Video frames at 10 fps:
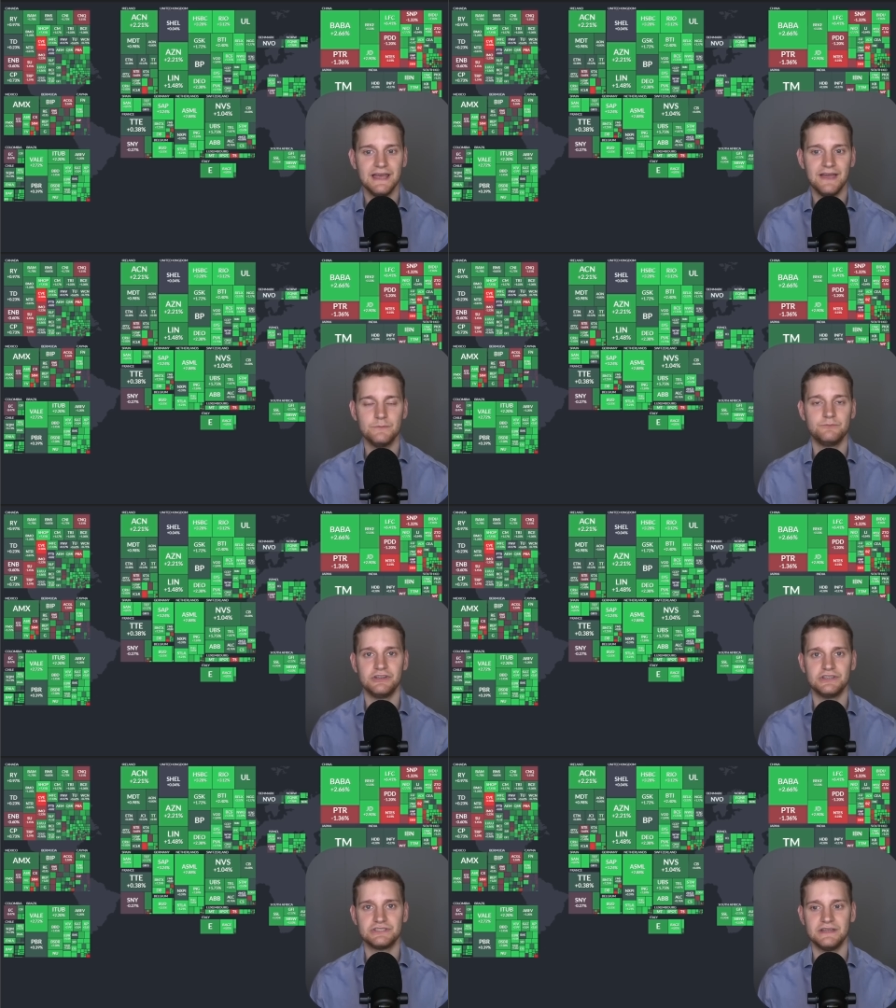and the
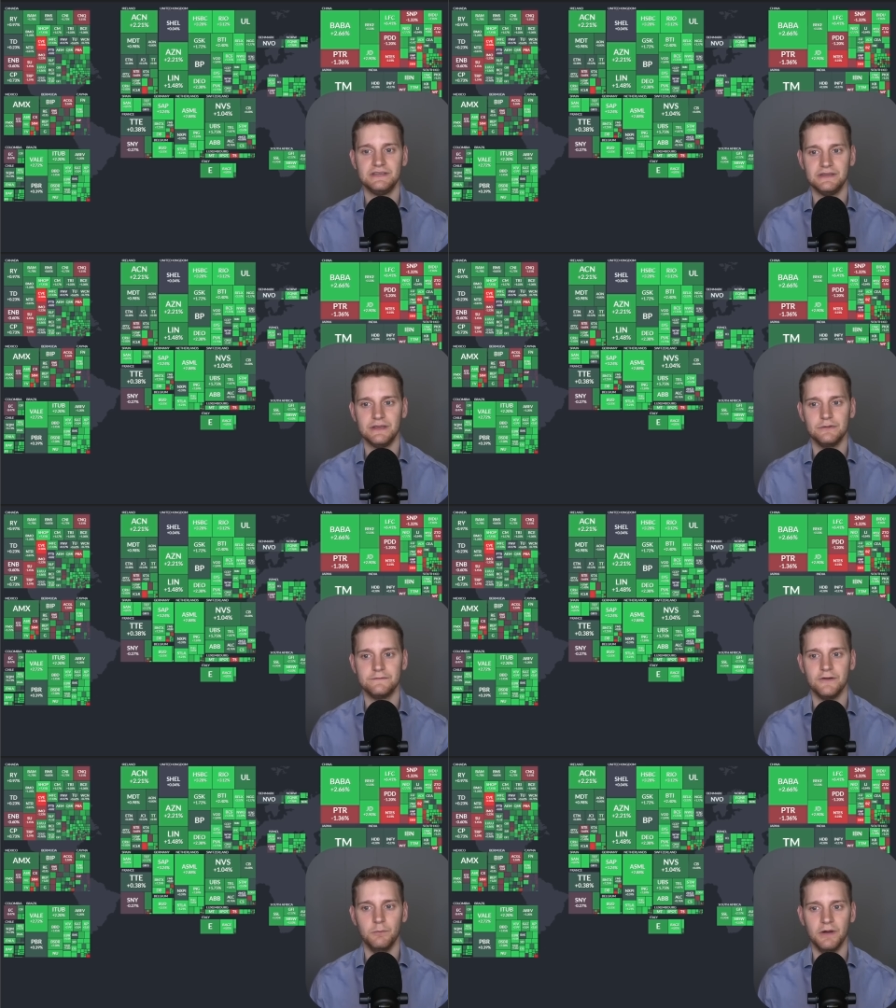British 10-year yield
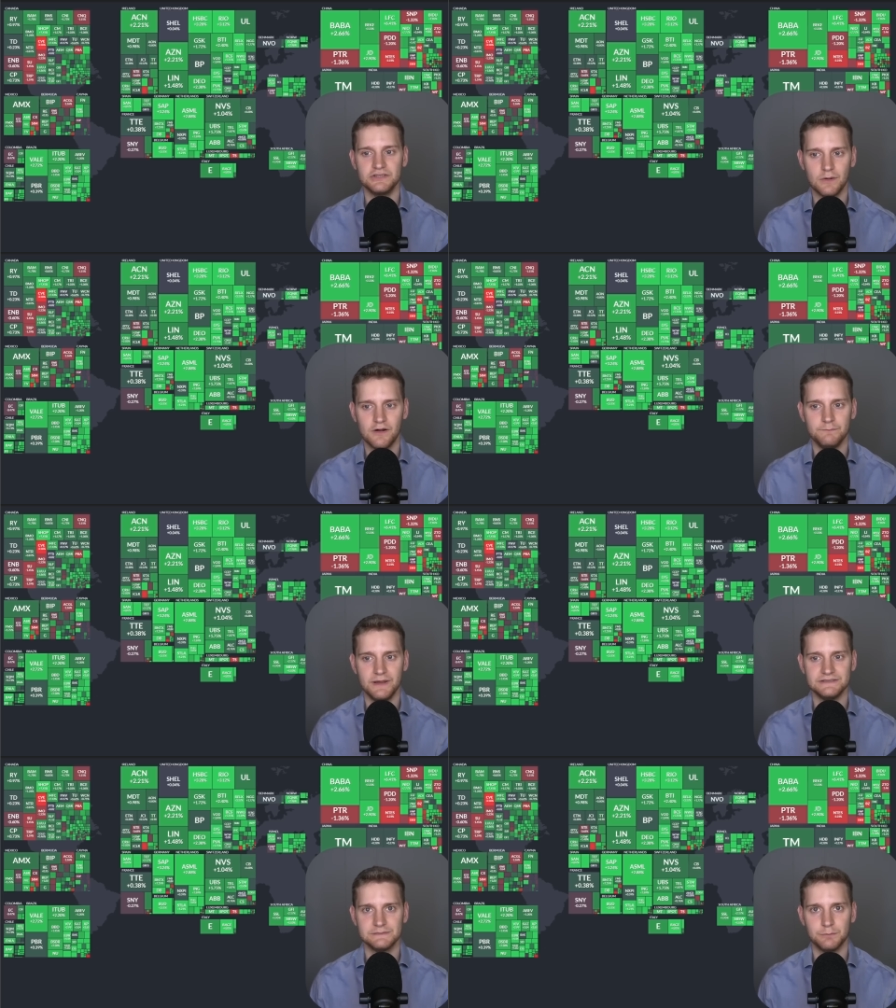fell by 12
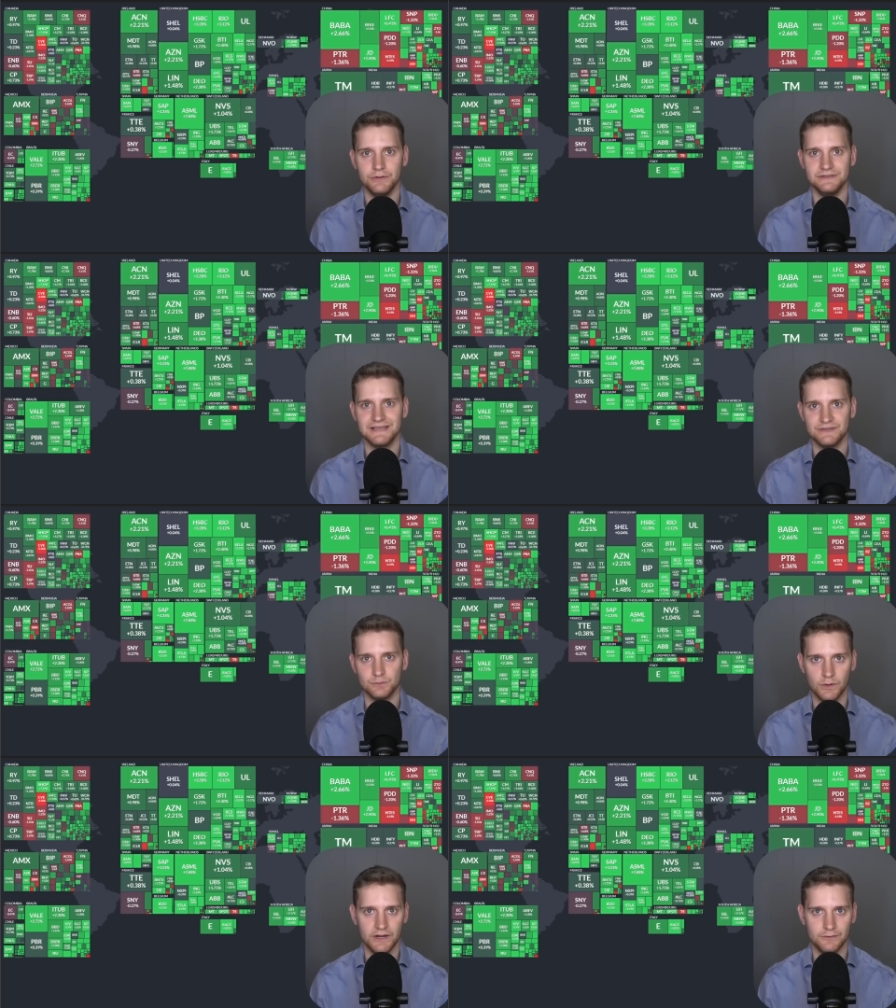basis points
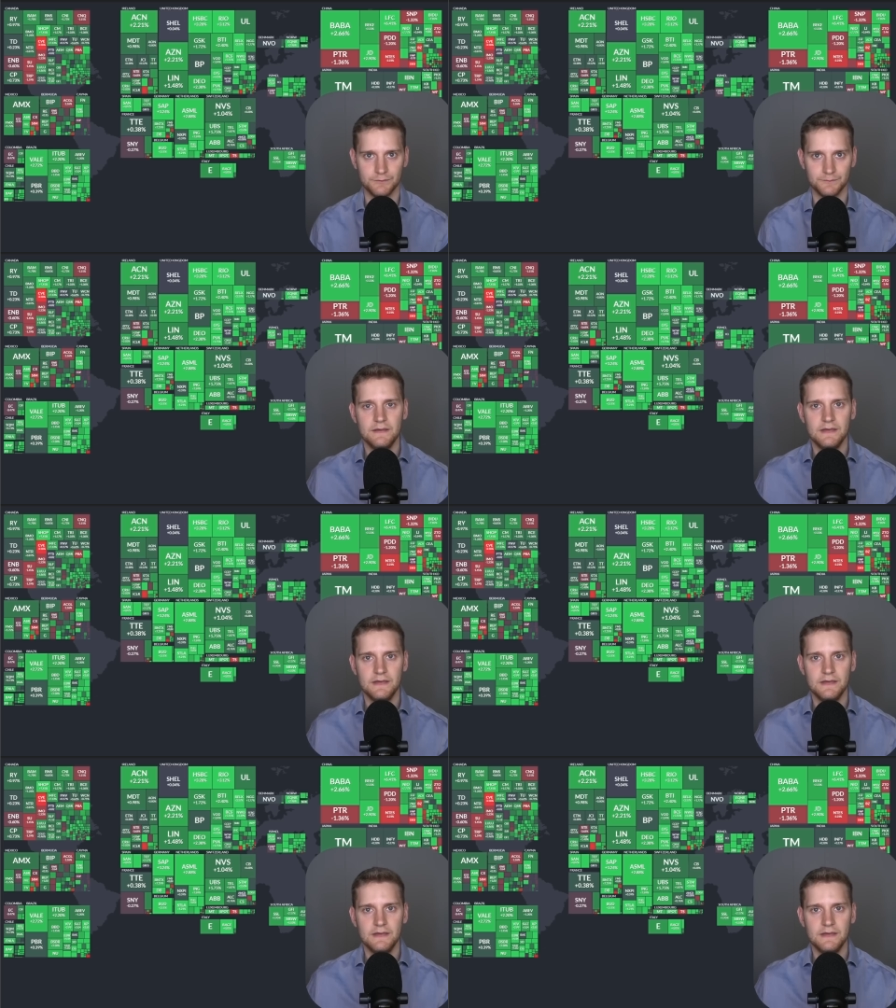as well.